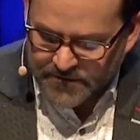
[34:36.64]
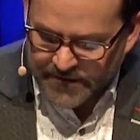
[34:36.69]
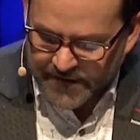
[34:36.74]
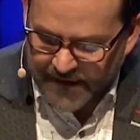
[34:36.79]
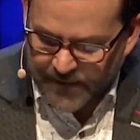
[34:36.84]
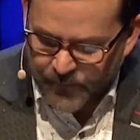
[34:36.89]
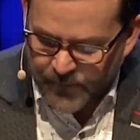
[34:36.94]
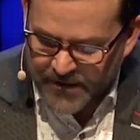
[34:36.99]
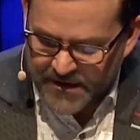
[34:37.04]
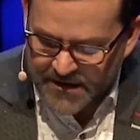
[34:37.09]

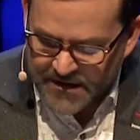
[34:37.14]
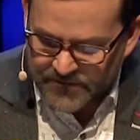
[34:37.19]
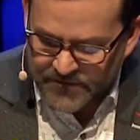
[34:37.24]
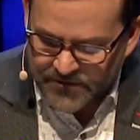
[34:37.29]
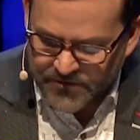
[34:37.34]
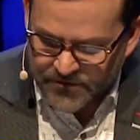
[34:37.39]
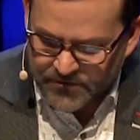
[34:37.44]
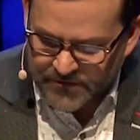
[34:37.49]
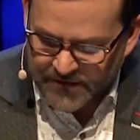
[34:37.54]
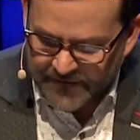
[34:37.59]
And I'm reading in
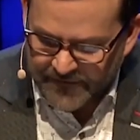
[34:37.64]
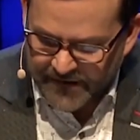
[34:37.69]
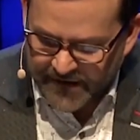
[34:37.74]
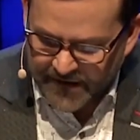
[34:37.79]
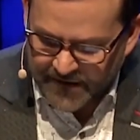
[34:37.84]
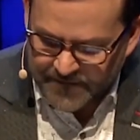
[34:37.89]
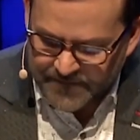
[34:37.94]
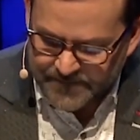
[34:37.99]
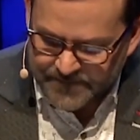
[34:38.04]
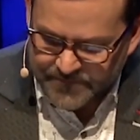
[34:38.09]
the New
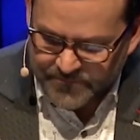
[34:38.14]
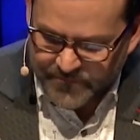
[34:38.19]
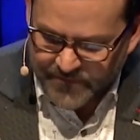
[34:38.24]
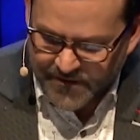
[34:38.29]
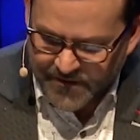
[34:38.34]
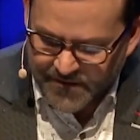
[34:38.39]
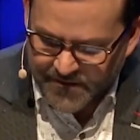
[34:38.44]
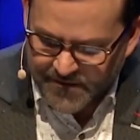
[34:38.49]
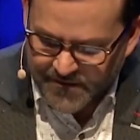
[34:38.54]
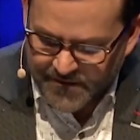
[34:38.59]
Living.
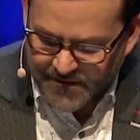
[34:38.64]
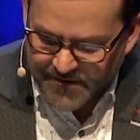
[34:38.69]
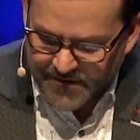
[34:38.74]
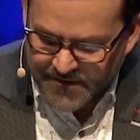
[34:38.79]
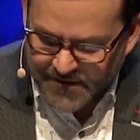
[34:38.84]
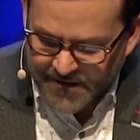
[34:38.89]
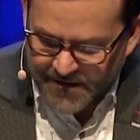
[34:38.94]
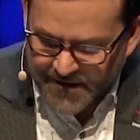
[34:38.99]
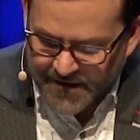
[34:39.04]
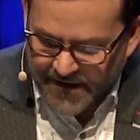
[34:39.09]

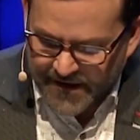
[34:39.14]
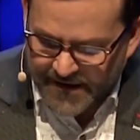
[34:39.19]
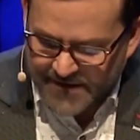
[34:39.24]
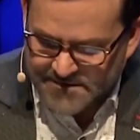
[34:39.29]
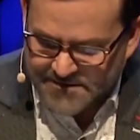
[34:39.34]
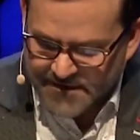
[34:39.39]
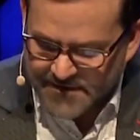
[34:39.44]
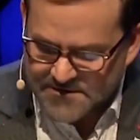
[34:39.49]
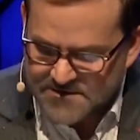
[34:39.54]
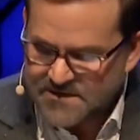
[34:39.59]

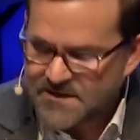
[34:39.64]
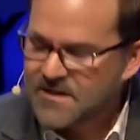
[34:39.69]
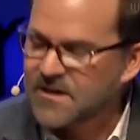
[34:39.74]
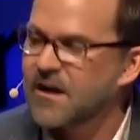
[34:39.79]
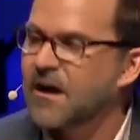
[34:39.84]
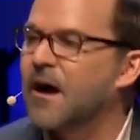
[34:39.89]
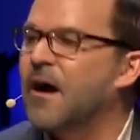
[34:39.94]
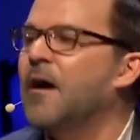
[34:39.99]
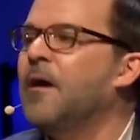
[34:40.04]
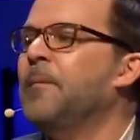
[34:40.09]
It says,
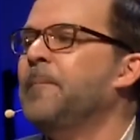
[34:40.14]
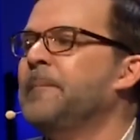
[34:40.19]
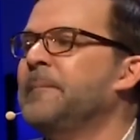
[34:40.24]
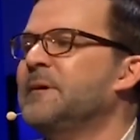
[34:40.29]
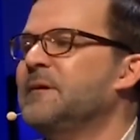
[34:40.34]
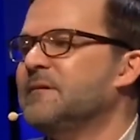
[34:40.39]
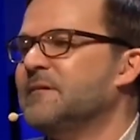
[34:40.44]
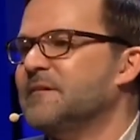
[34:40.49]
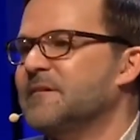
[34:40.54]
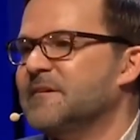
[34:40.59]

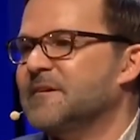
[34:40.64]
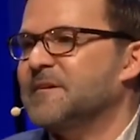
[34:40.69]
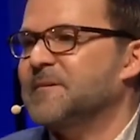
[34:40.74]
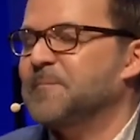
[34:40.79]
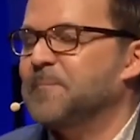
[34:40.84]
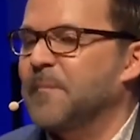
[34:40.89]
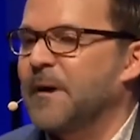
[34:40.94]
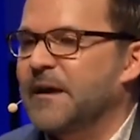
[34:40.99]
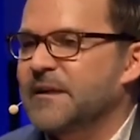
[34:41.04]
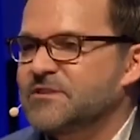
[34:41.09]
Come,
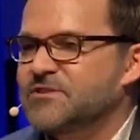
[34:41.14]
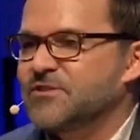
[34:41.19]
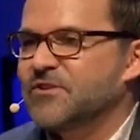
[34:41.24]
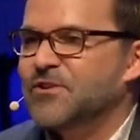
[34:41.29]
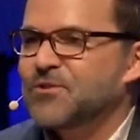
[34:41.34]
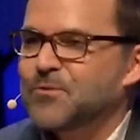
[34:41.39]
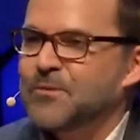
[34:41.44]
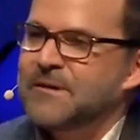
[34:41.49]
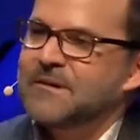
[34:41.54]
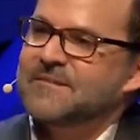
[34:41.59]
my
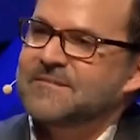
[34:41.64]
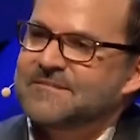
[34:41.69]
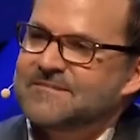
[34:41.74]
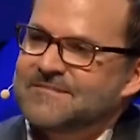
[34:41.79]
children.